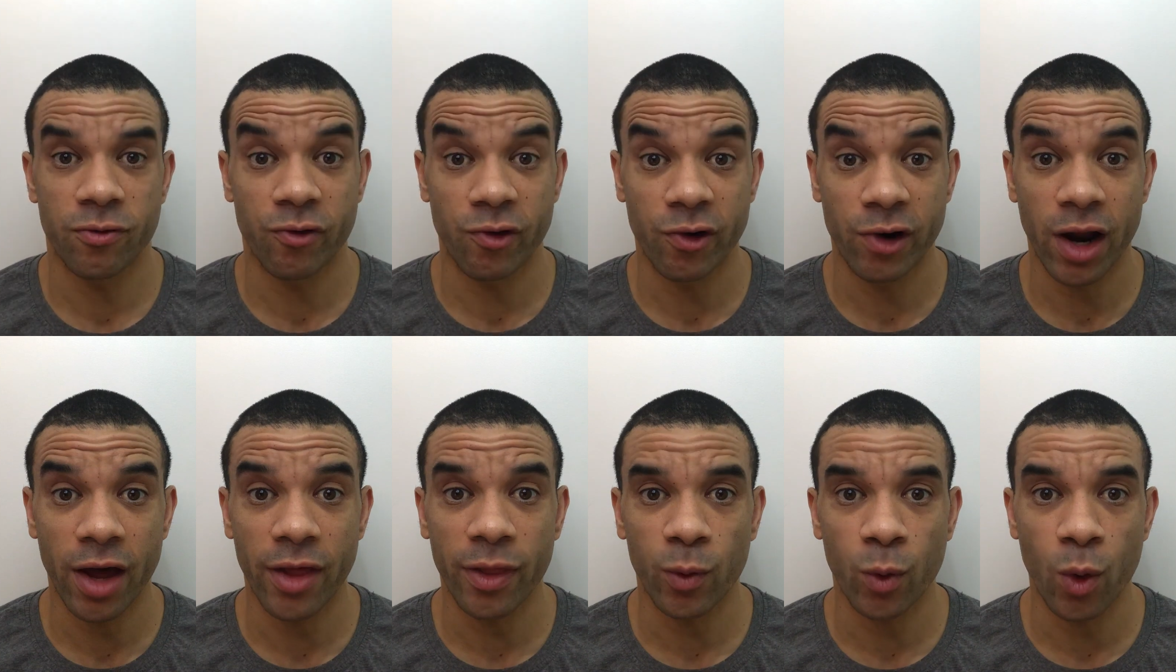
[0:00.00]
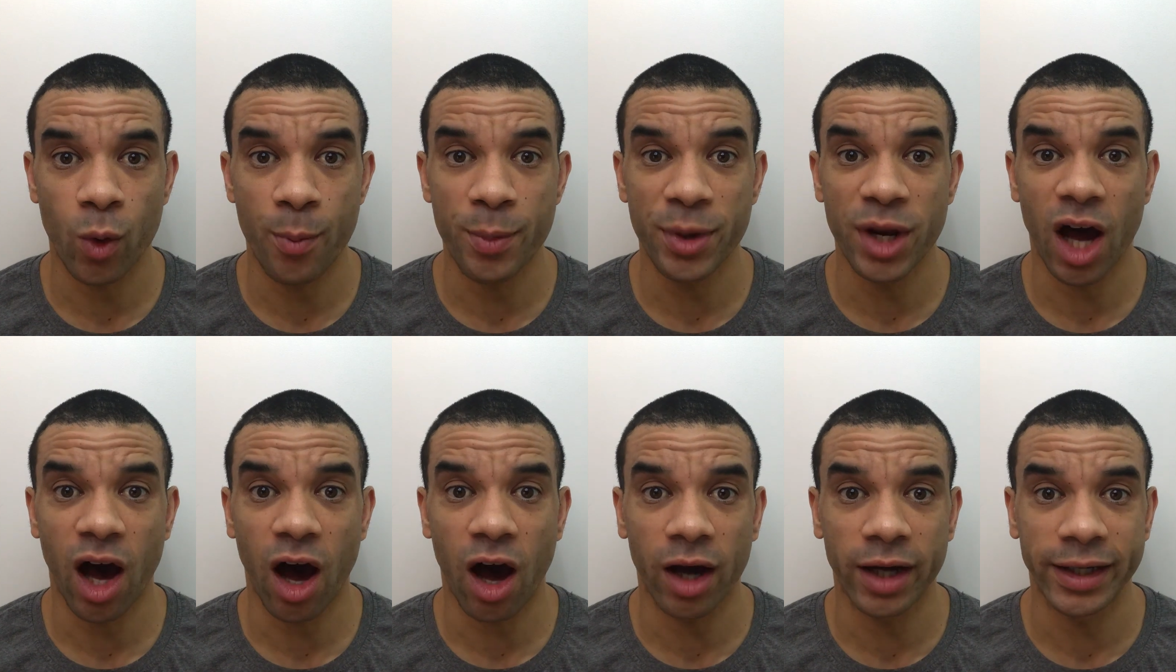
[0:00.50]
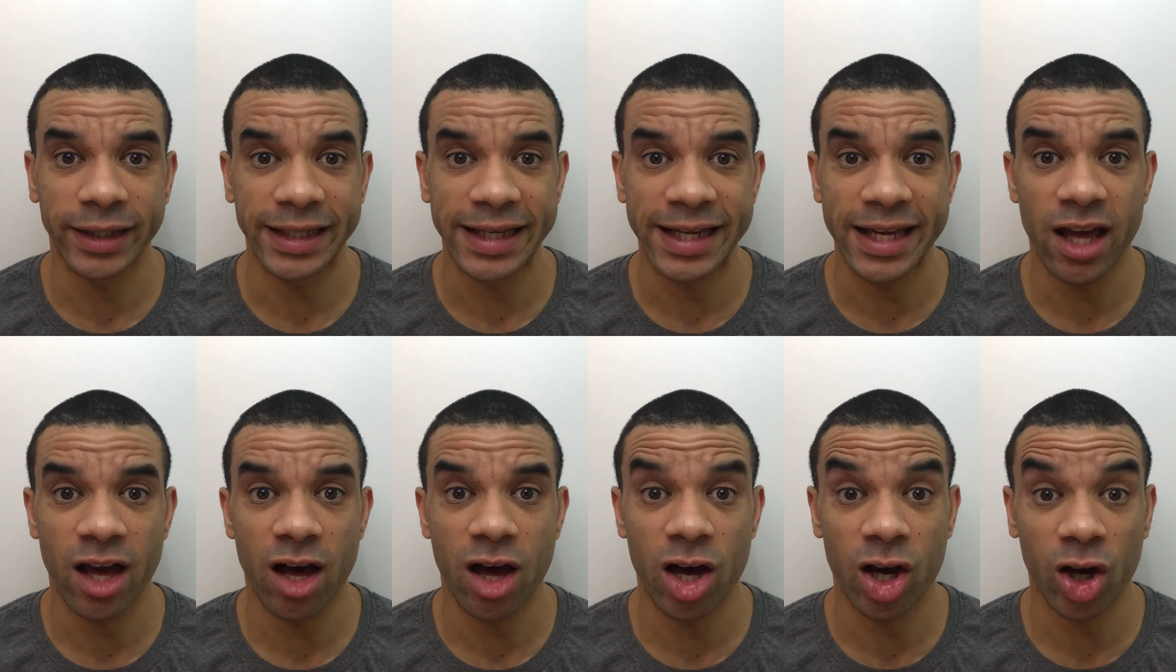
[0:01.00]
For another woman,
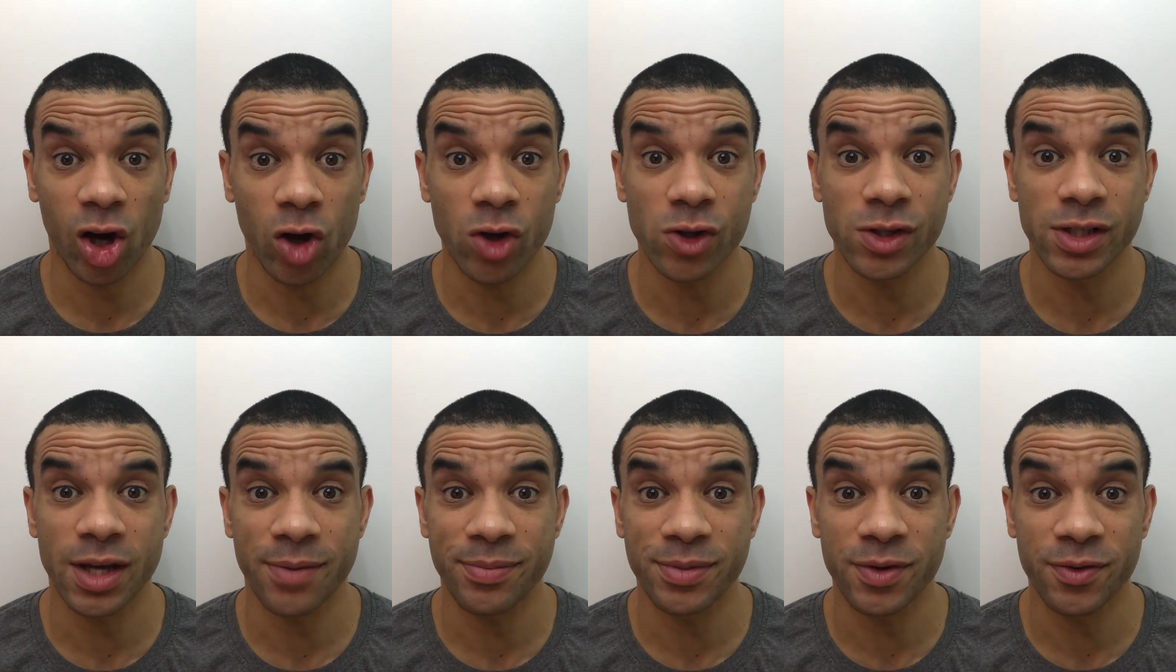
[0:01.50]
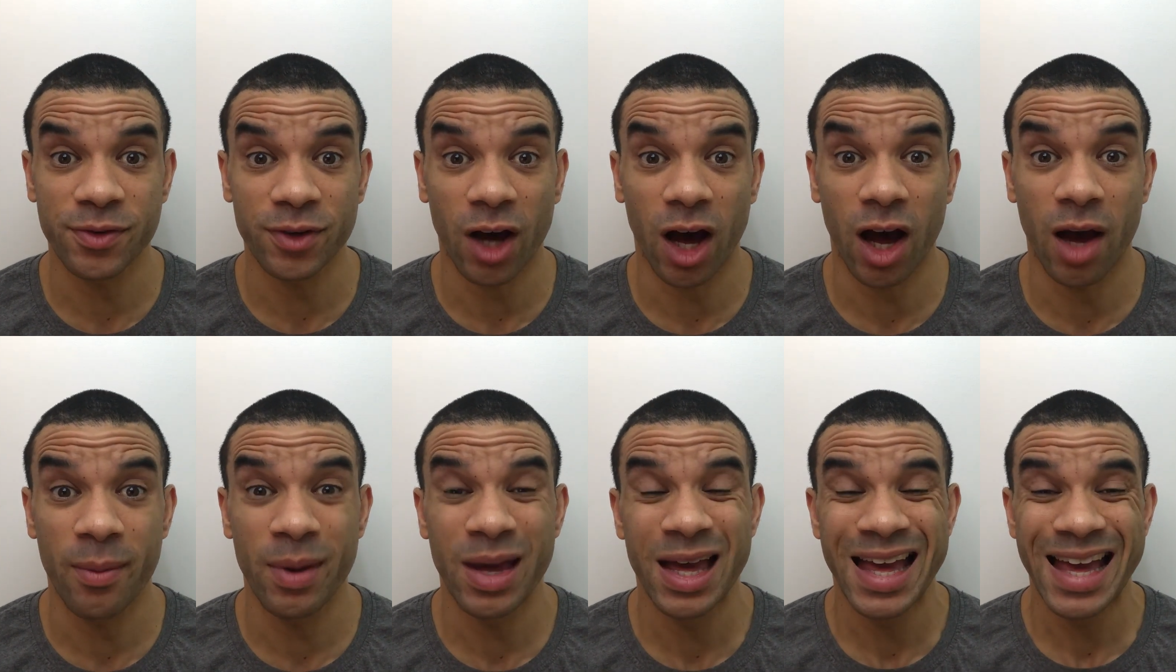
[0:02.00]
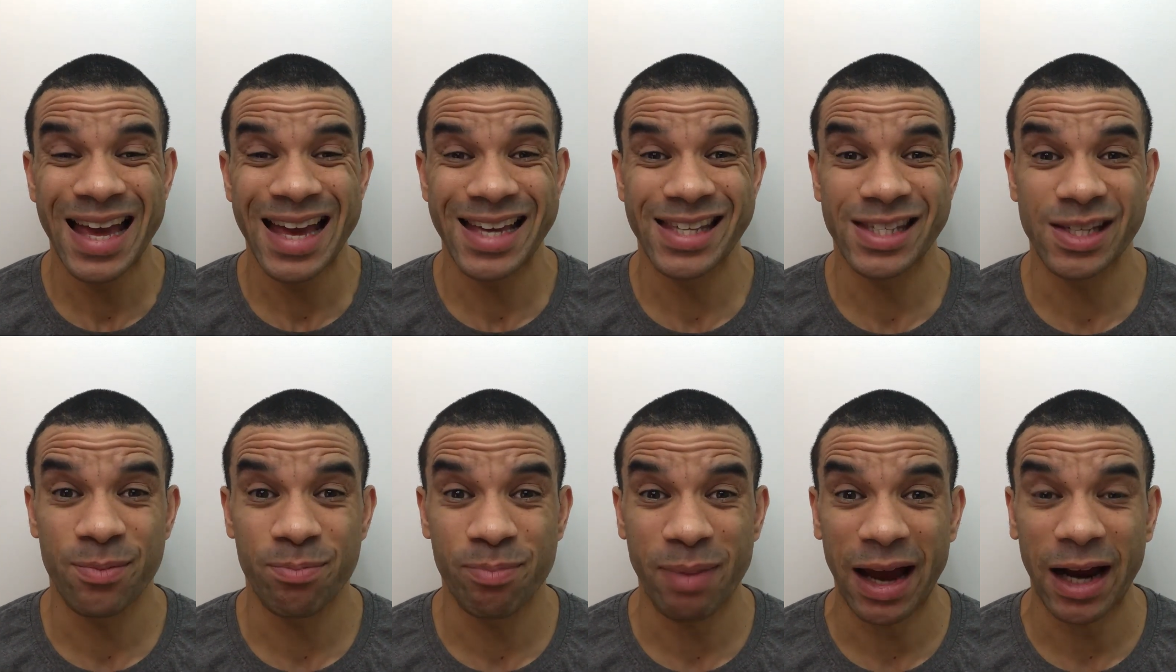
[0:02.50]
Heidi, her concept of time
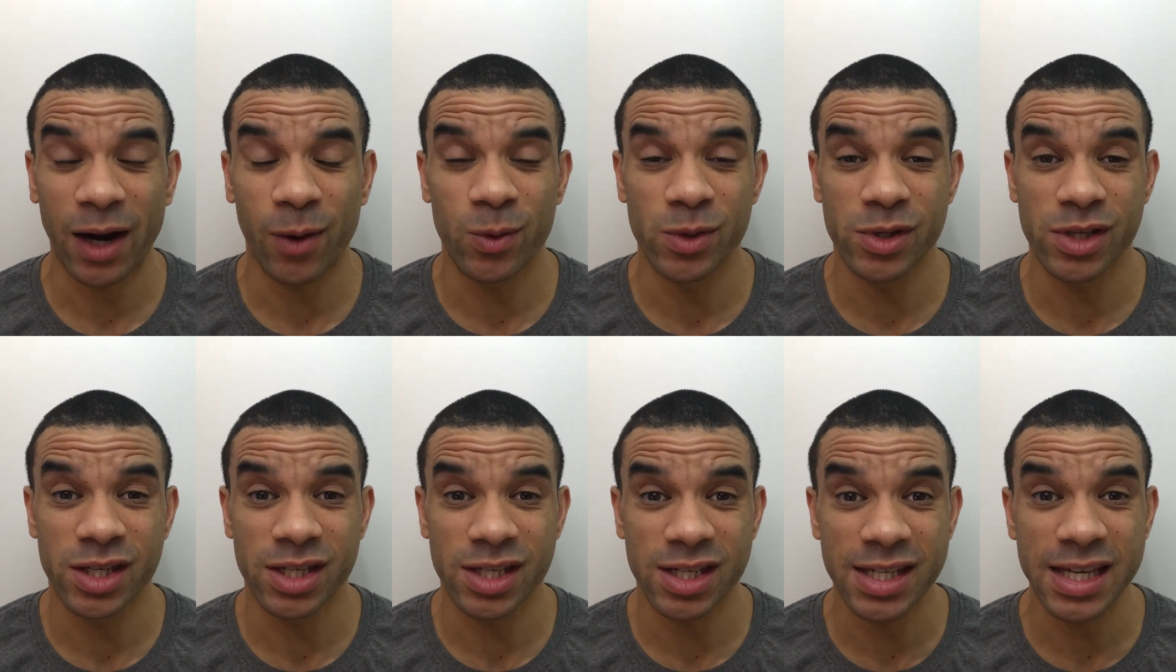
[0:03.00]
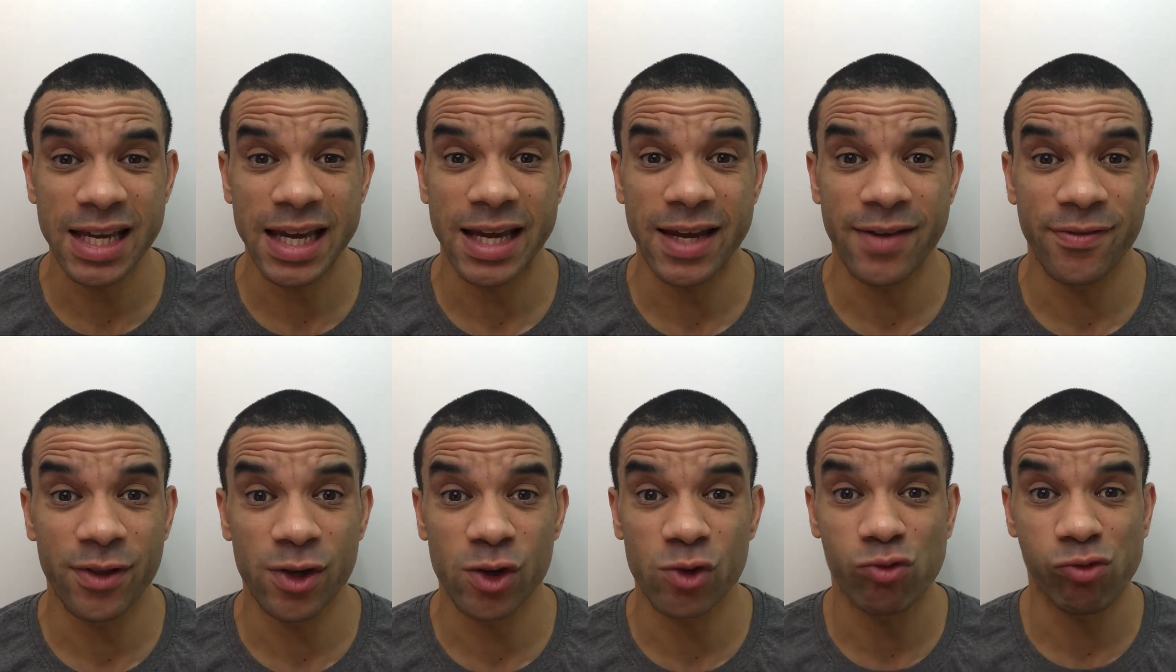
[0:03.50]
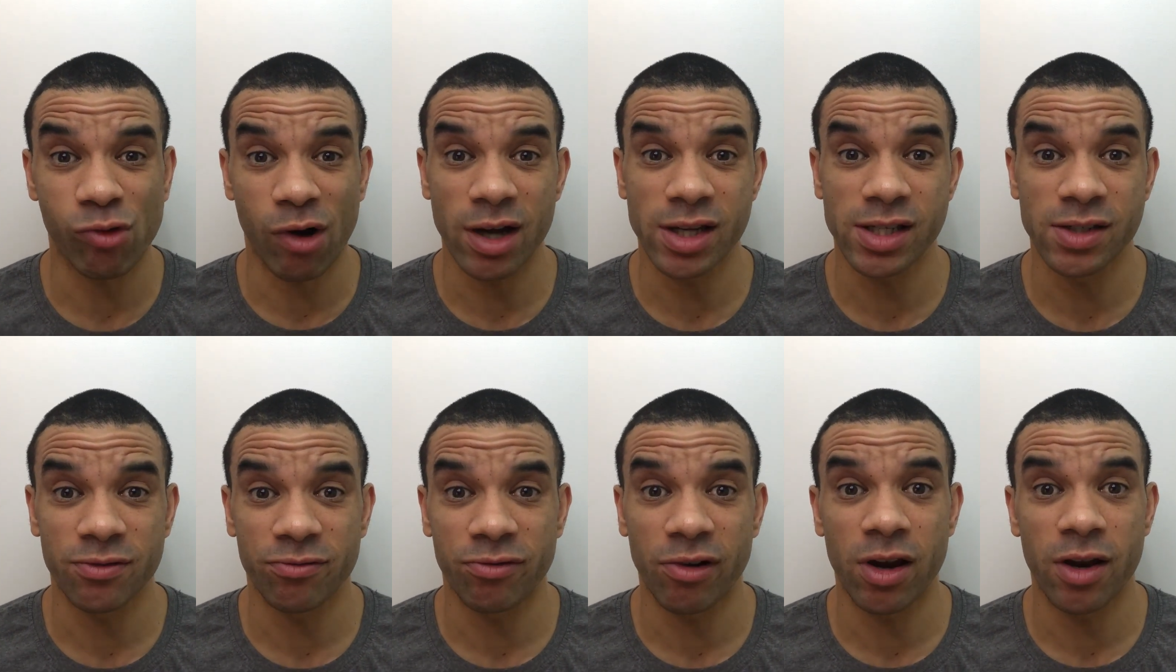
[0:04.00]
is a backwards C that's
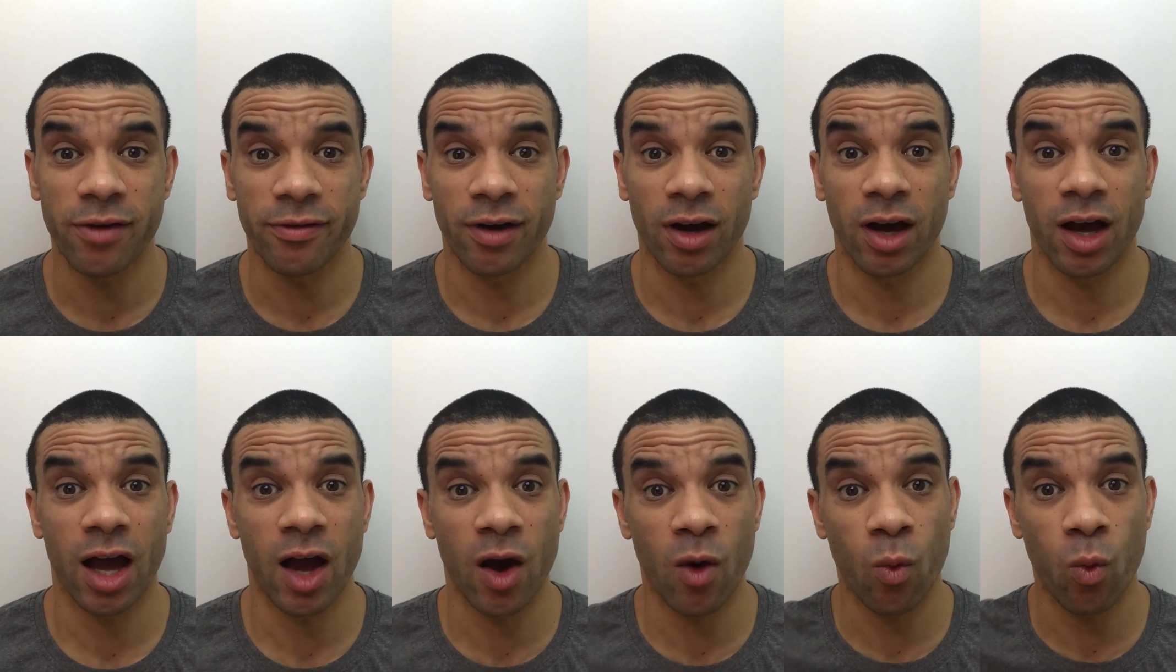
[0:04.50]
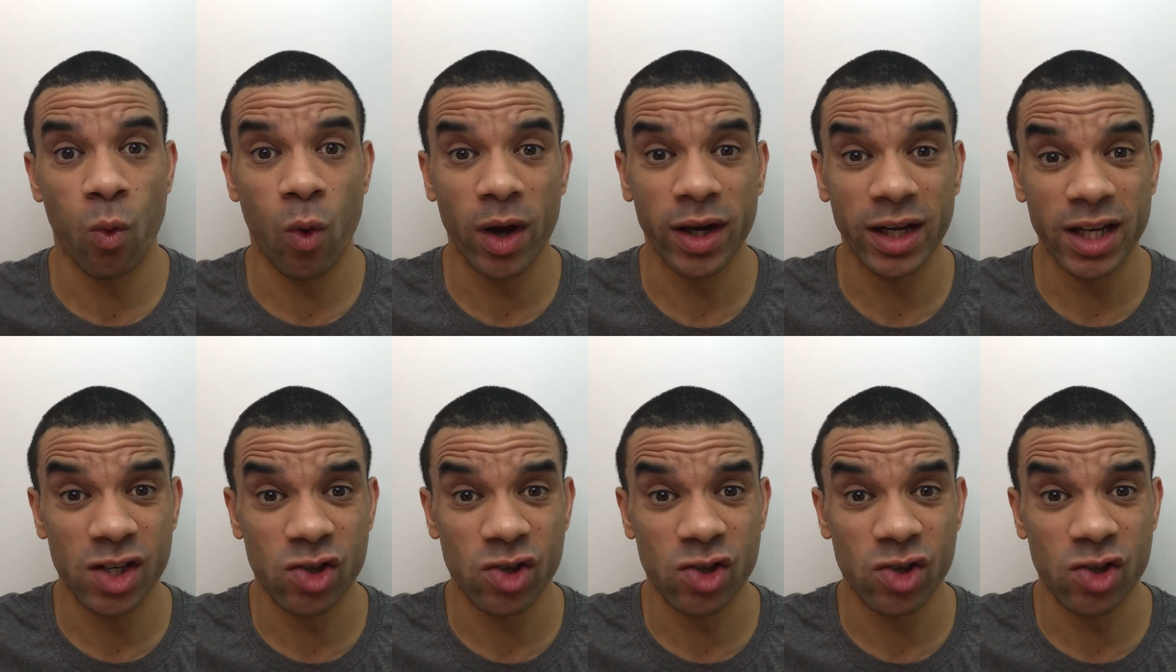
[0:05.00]
right in front of her. At one